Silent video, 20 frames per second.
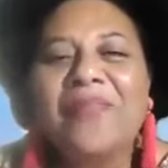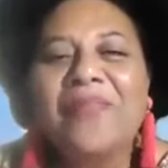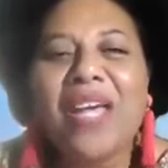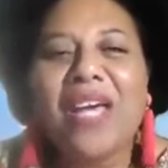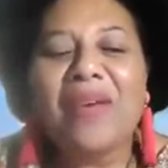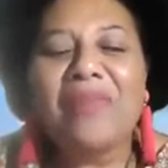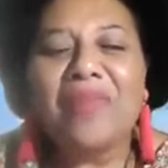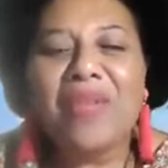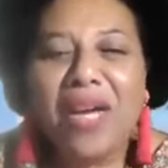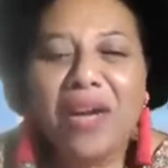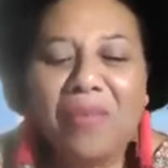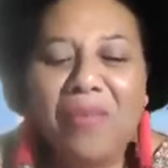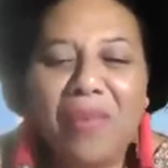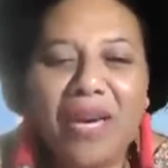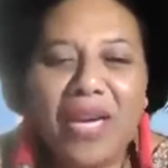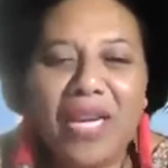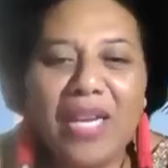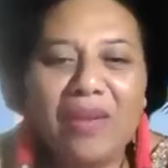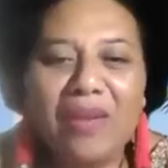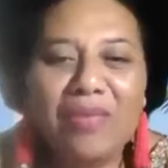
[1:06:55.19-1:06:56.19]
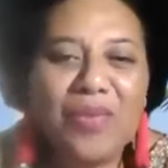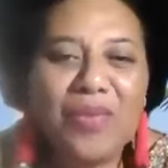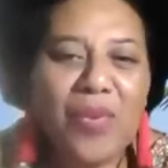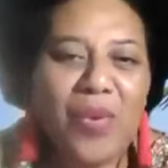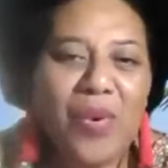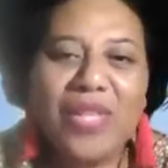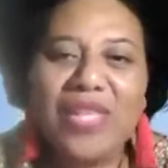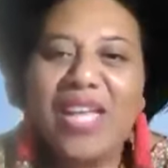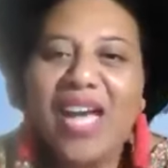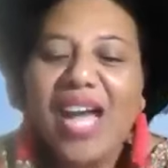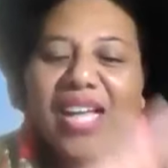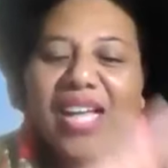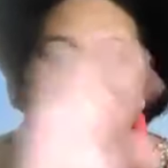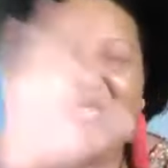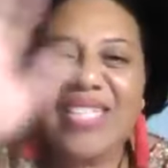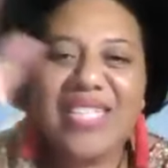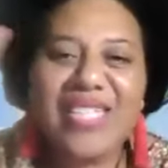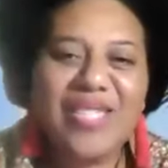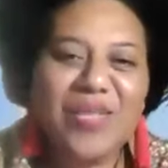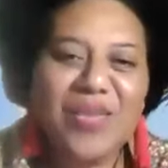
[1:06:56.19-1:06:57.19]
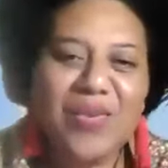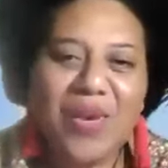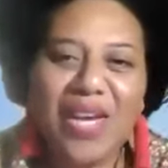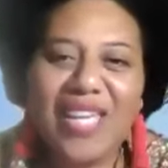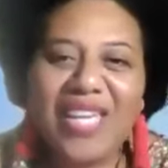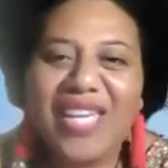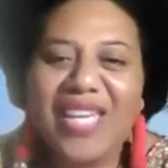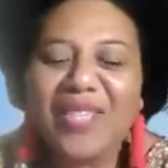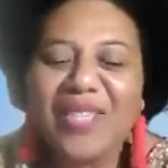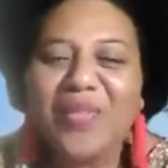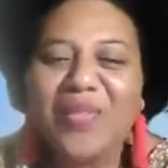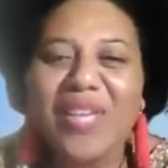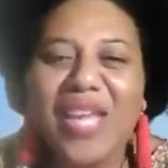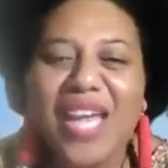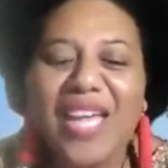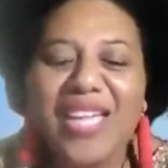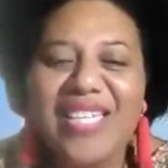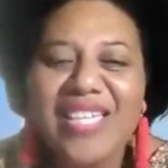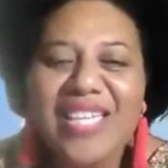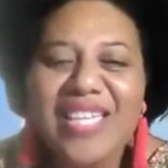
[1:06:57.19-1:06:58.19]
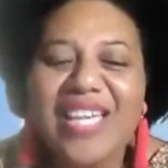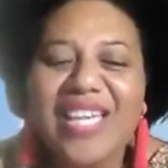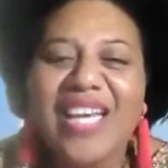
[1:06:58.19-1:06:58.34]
Vinaka vakalevu to all the artists who are here tonight,